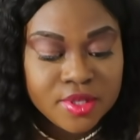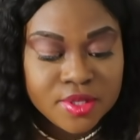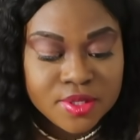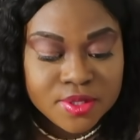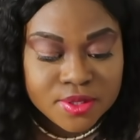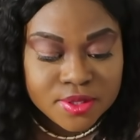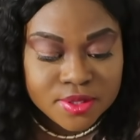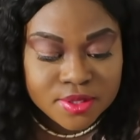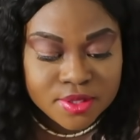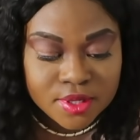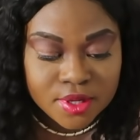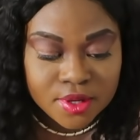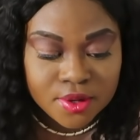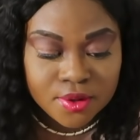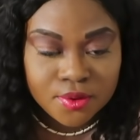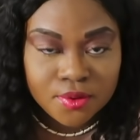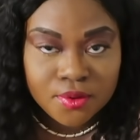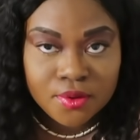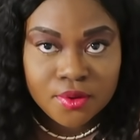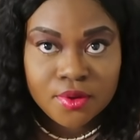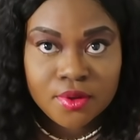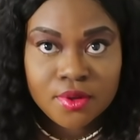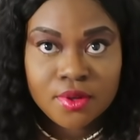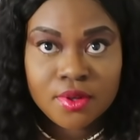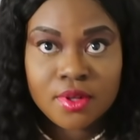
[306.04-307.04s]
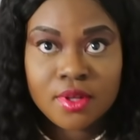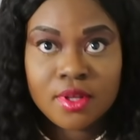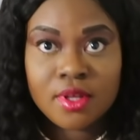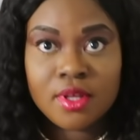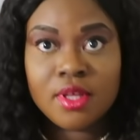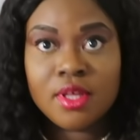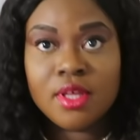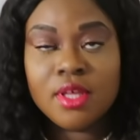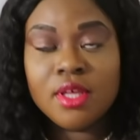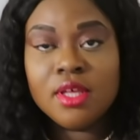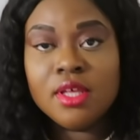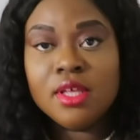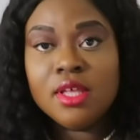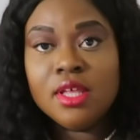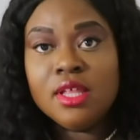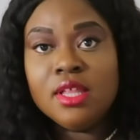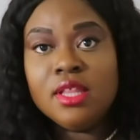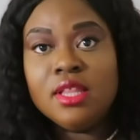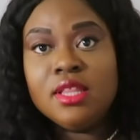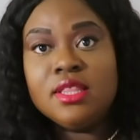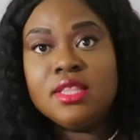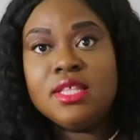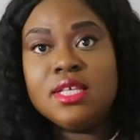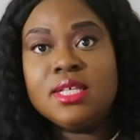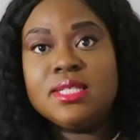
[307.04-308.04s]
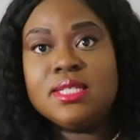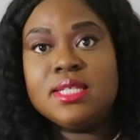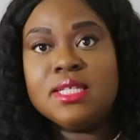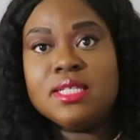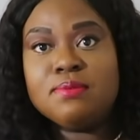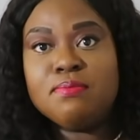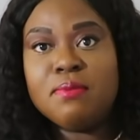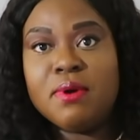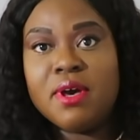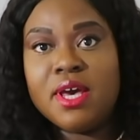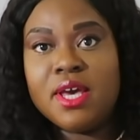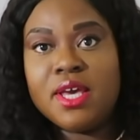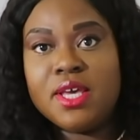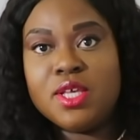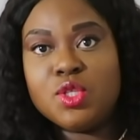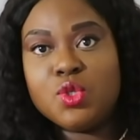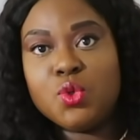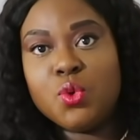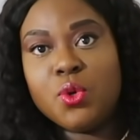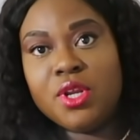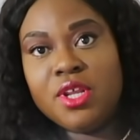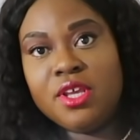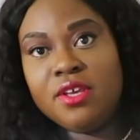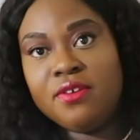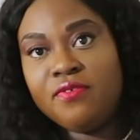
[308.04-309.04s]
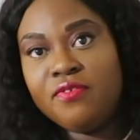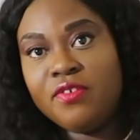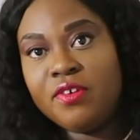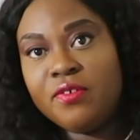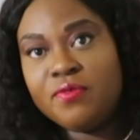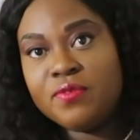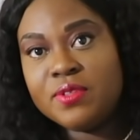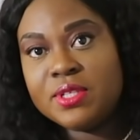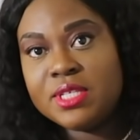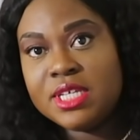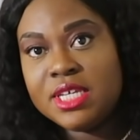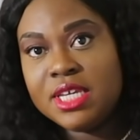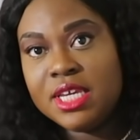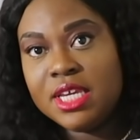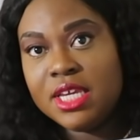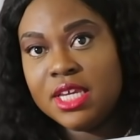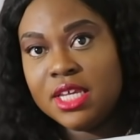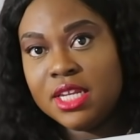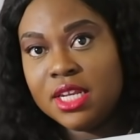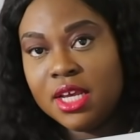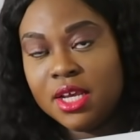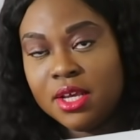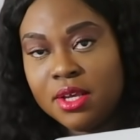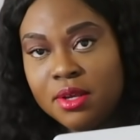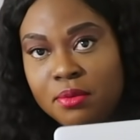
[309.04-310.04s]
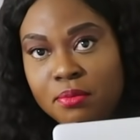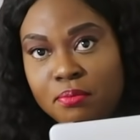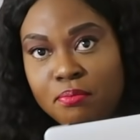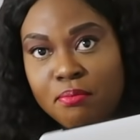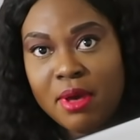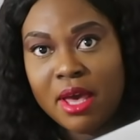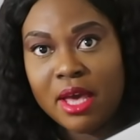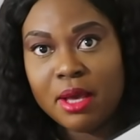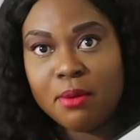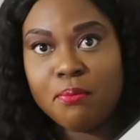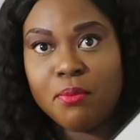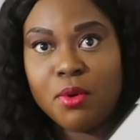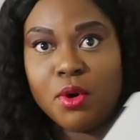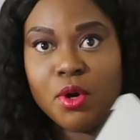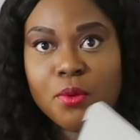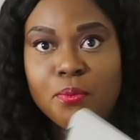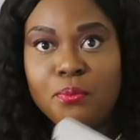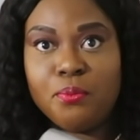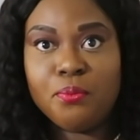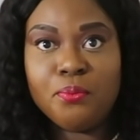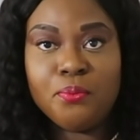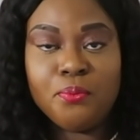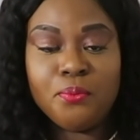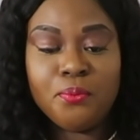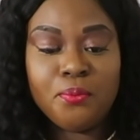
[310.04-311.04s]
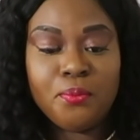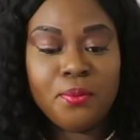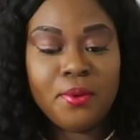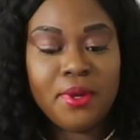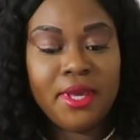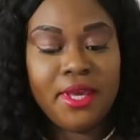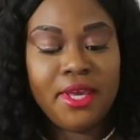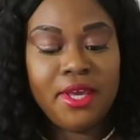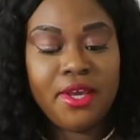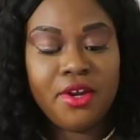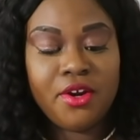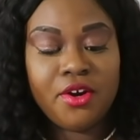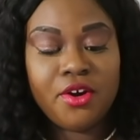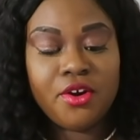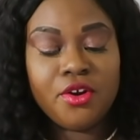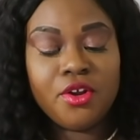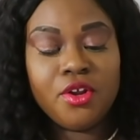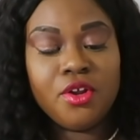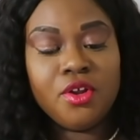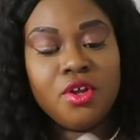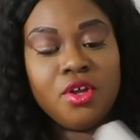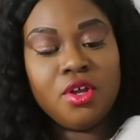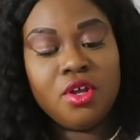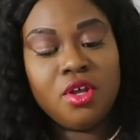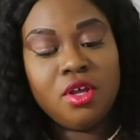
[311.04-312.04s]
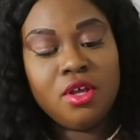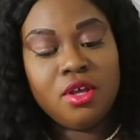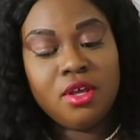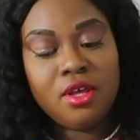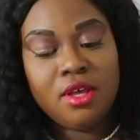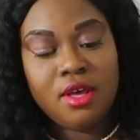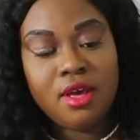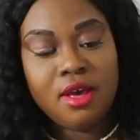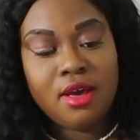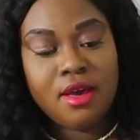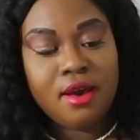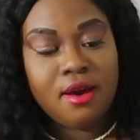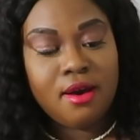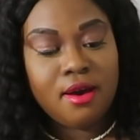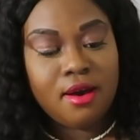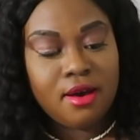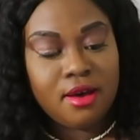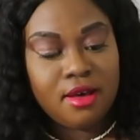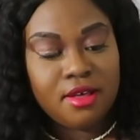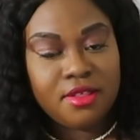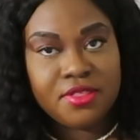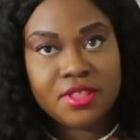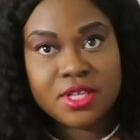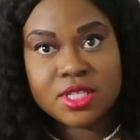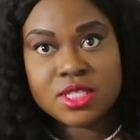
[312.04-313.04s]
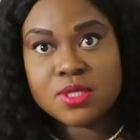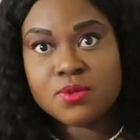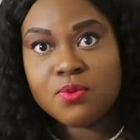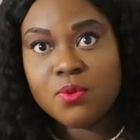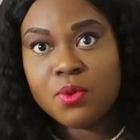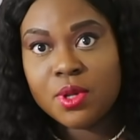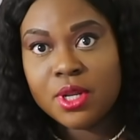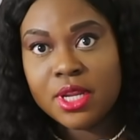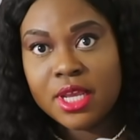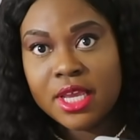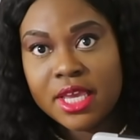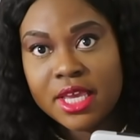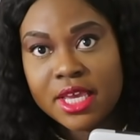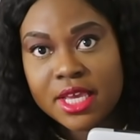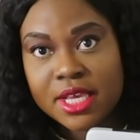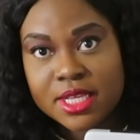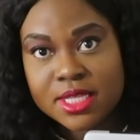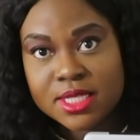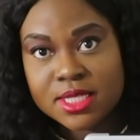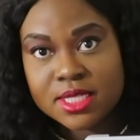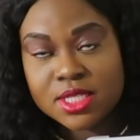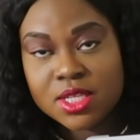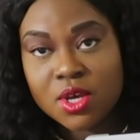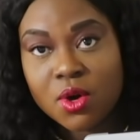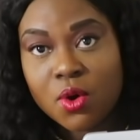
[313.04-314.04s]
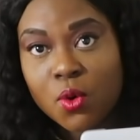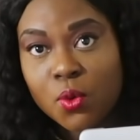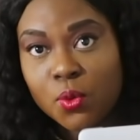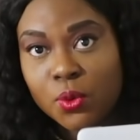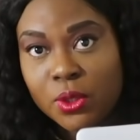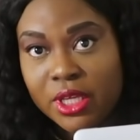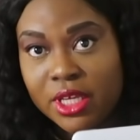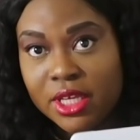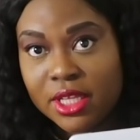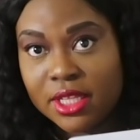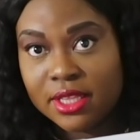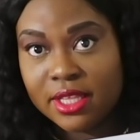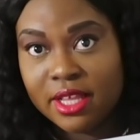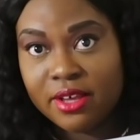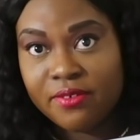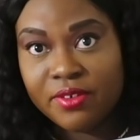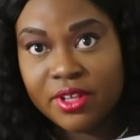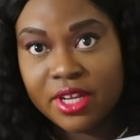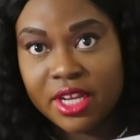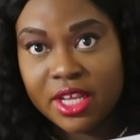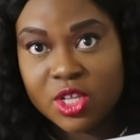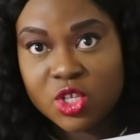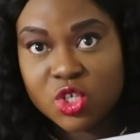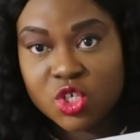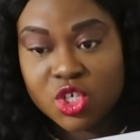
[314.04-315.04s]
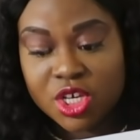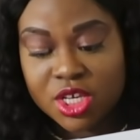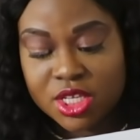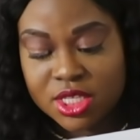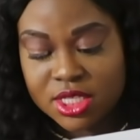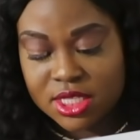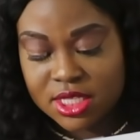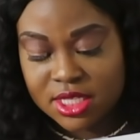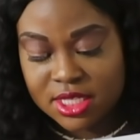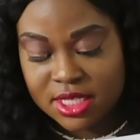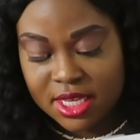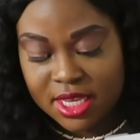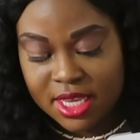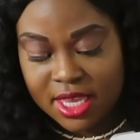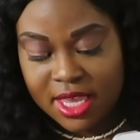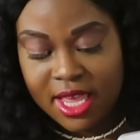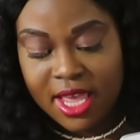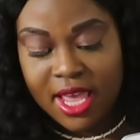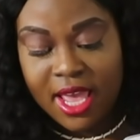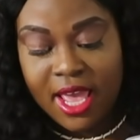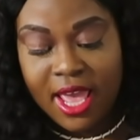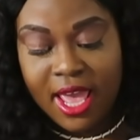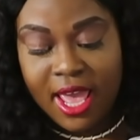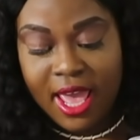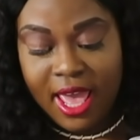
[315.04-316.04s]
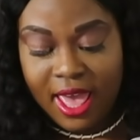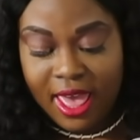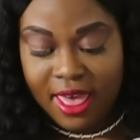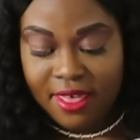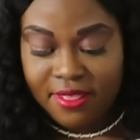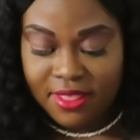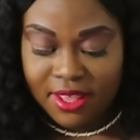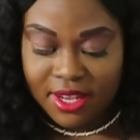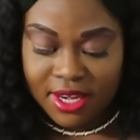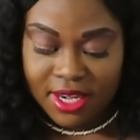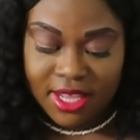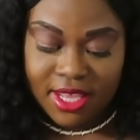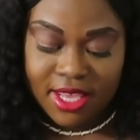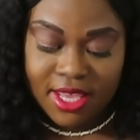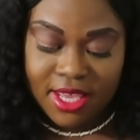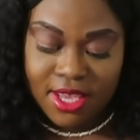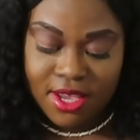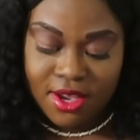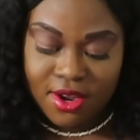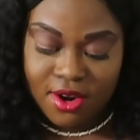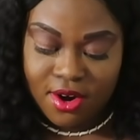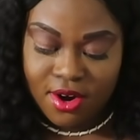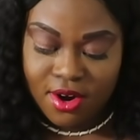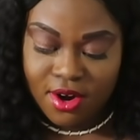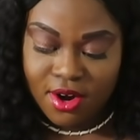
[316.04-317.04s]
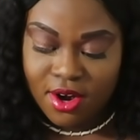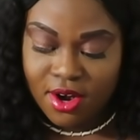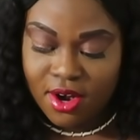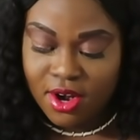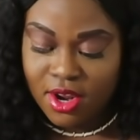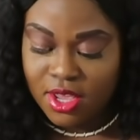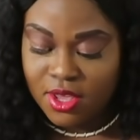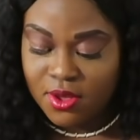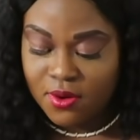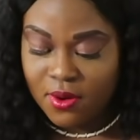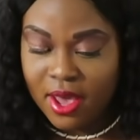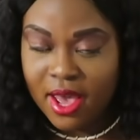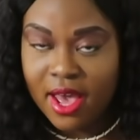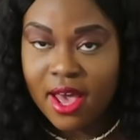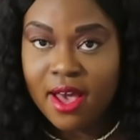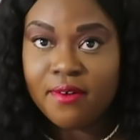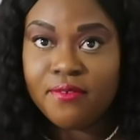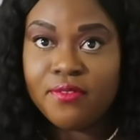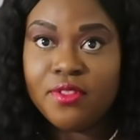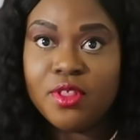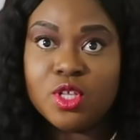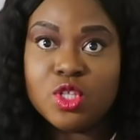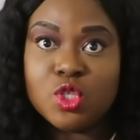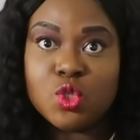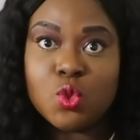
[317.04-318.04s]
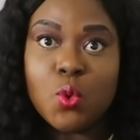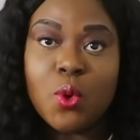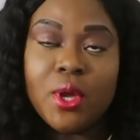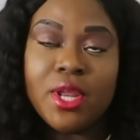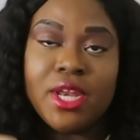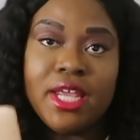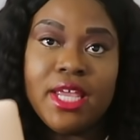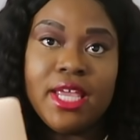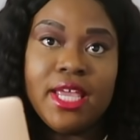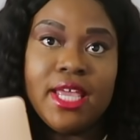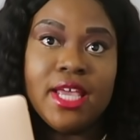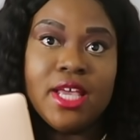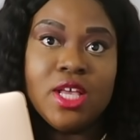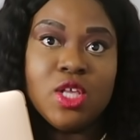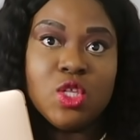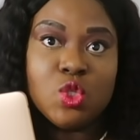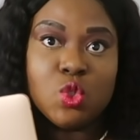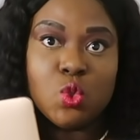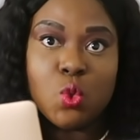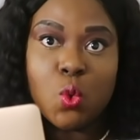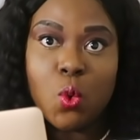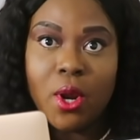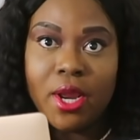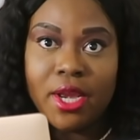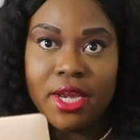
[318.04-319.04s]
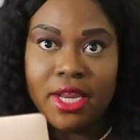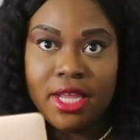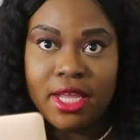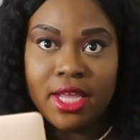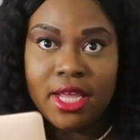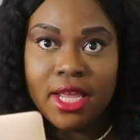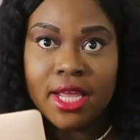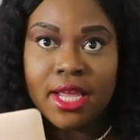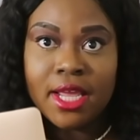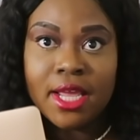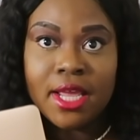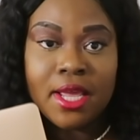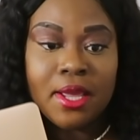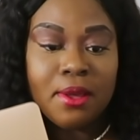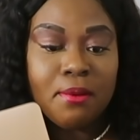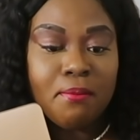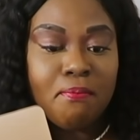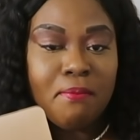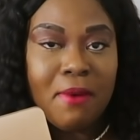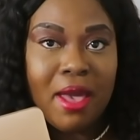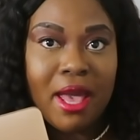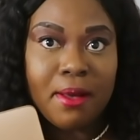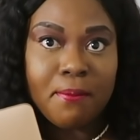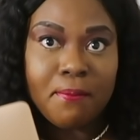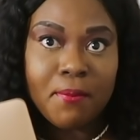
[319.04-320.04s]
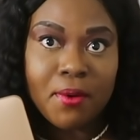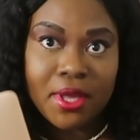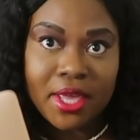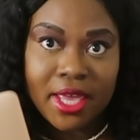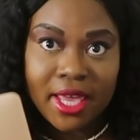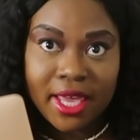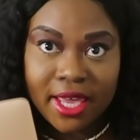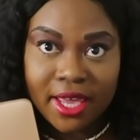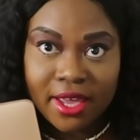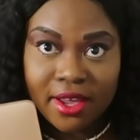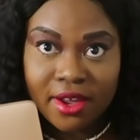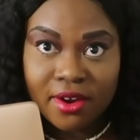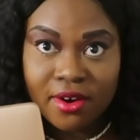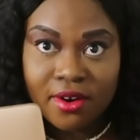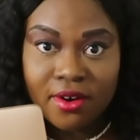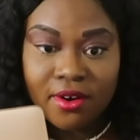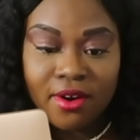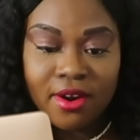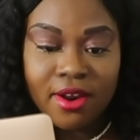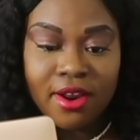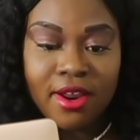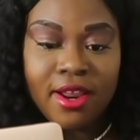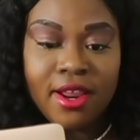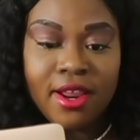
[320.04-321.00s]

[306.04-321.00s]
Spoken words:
So this is my 2015 MacBook Air. This one is only 11 inches. And then here you have the 2020 MacBook Air,